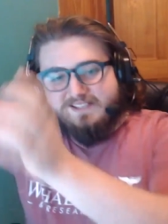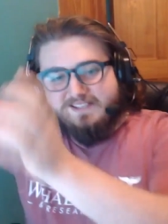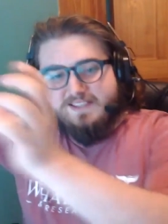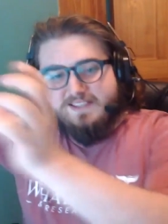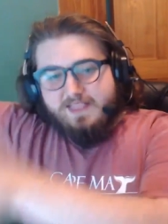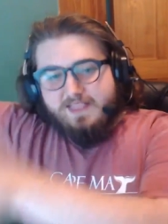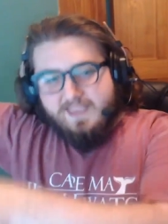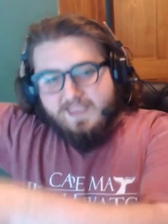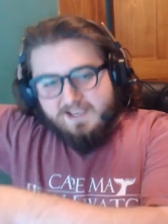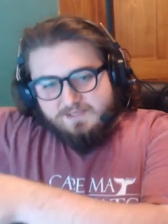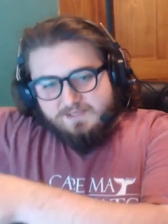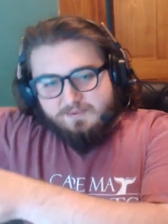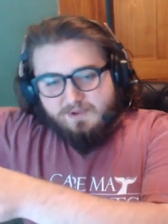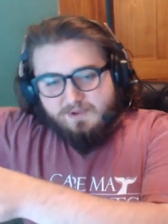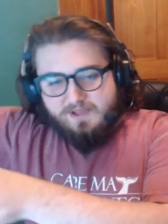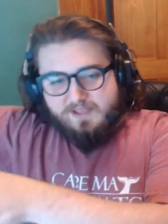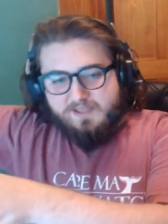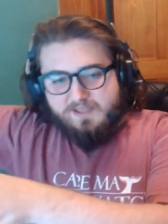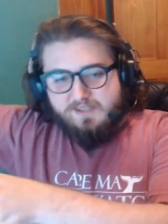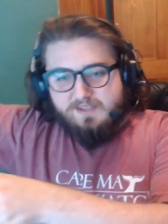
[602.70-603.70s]
to the next
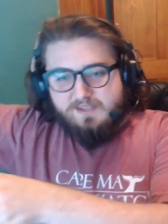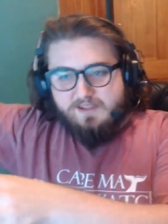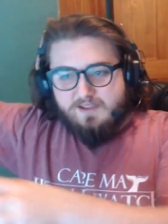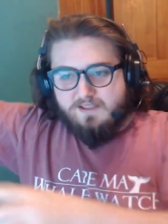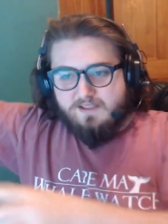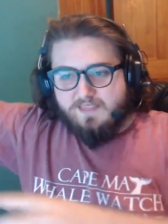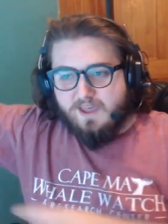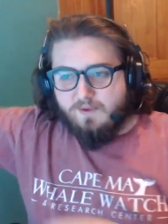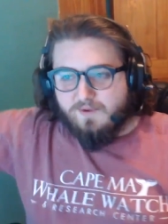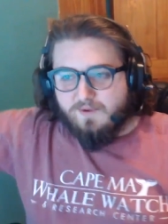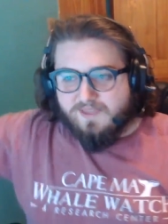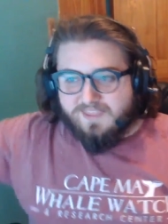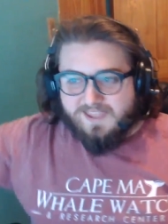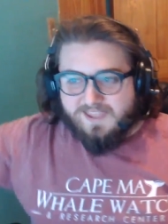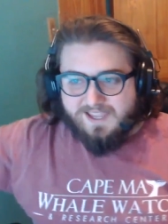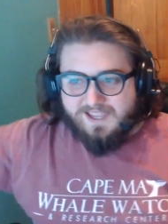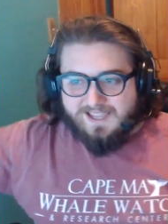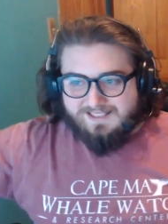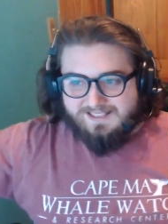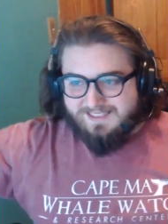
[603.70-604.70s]
one that way they
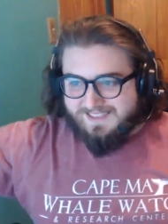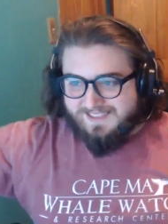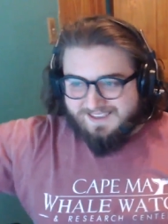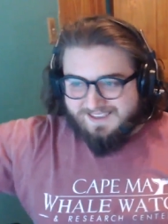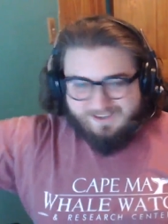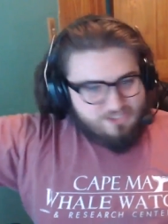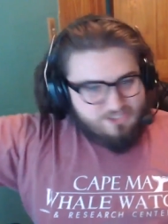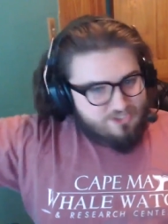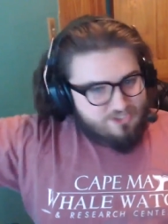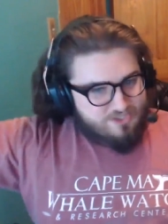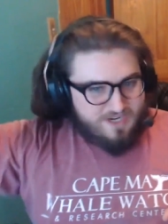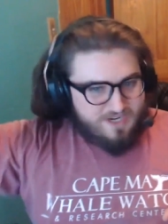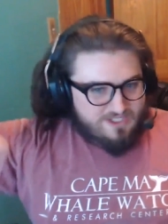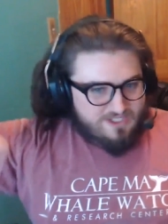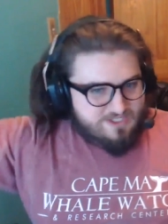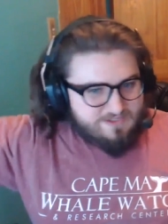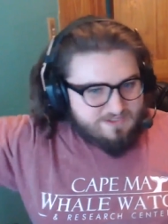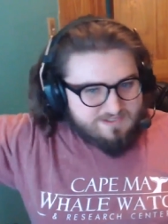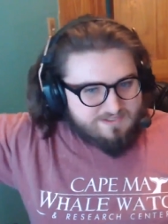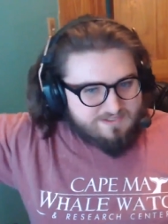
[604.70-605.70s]
can like stretch
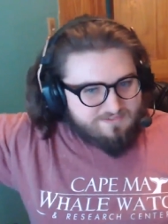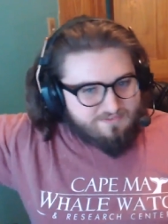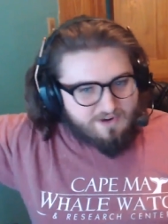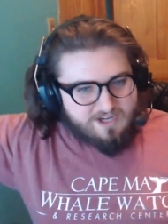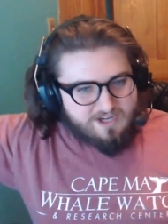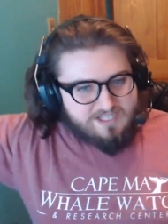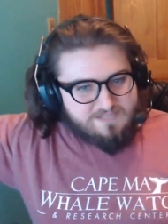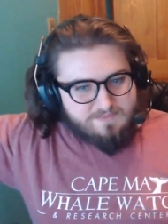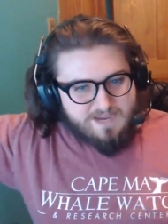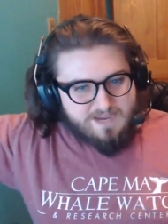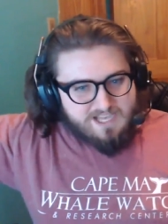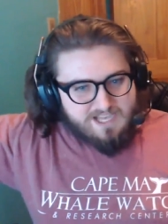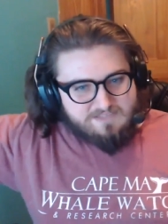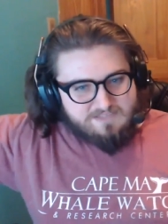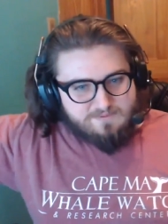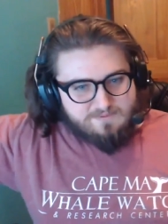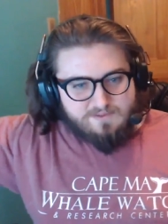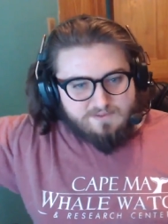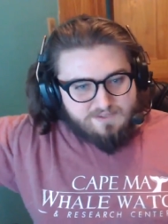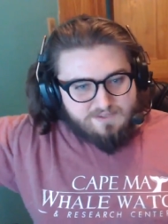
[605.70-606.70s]
you as far as
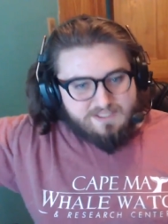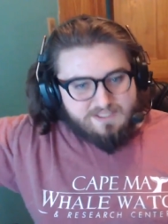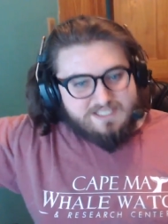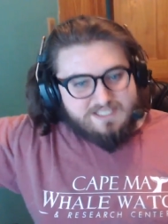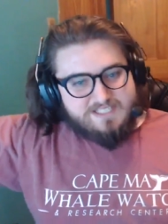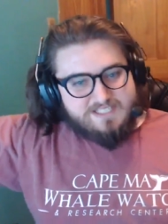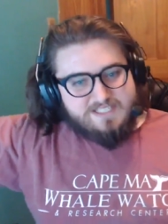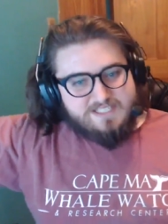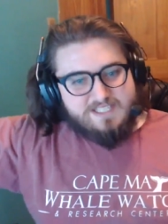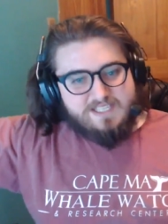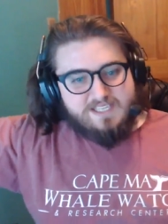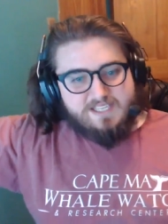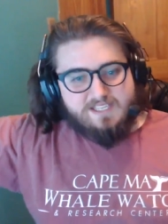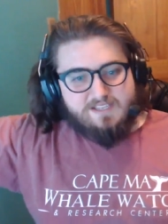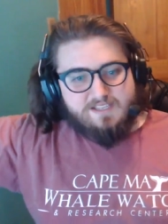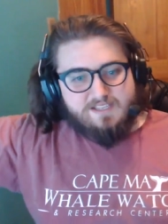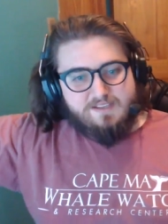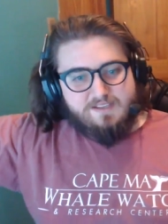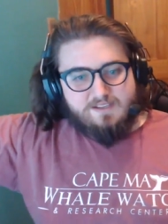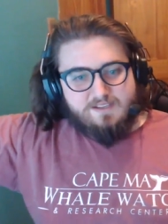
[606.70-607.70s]
possible and really
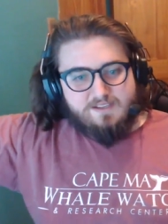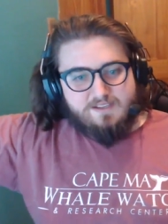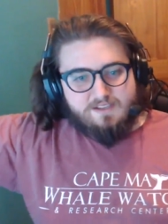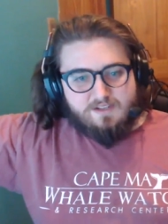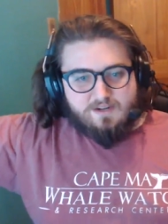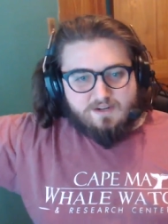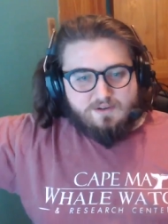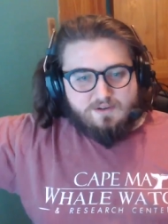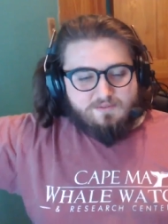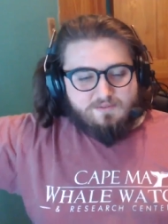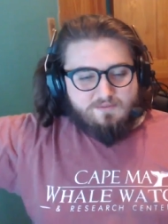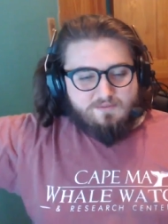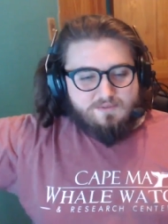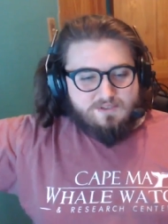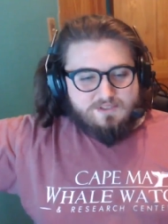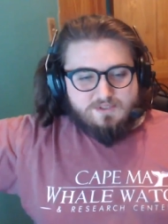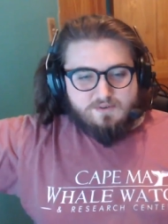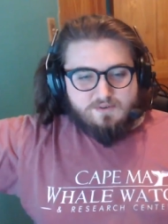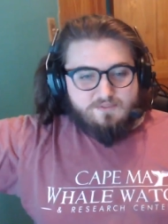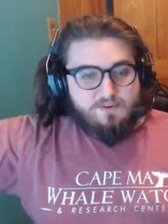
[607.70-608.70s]
see, you know,
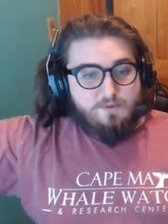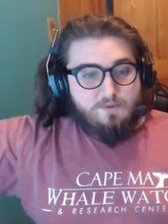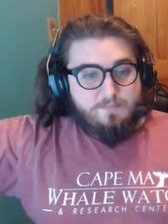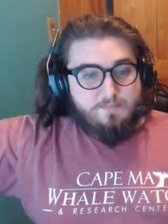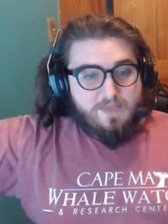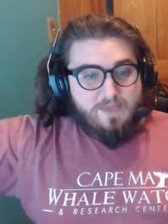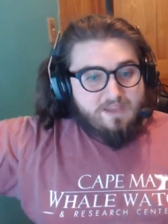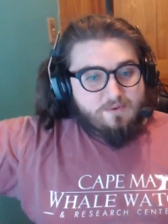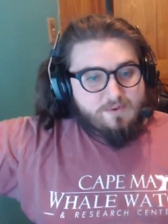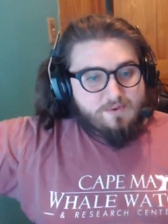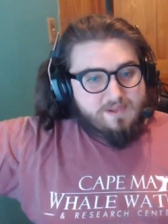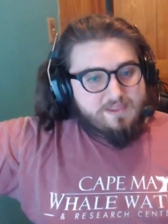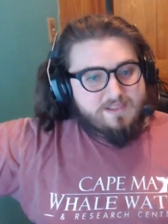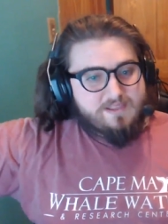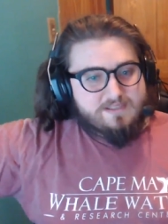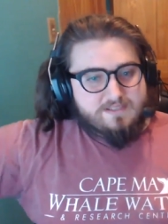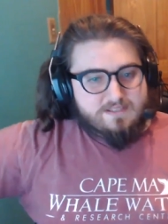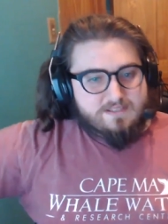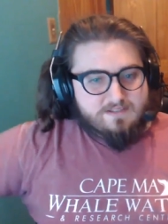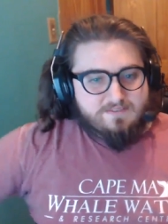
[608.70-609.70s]
sort of your bandwidth
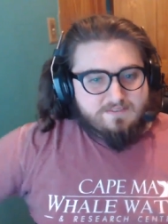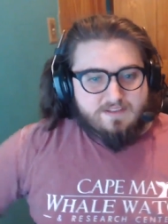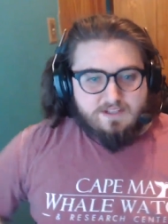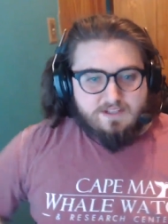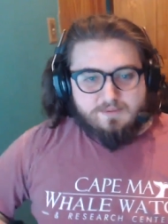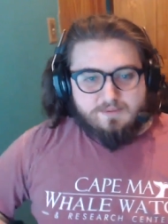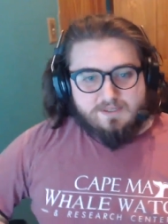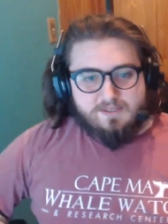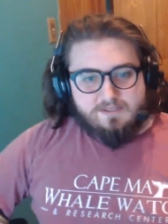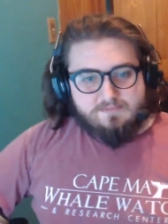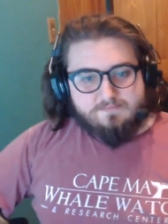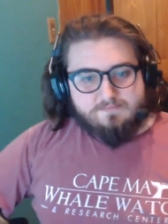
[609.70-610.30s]
as a developer.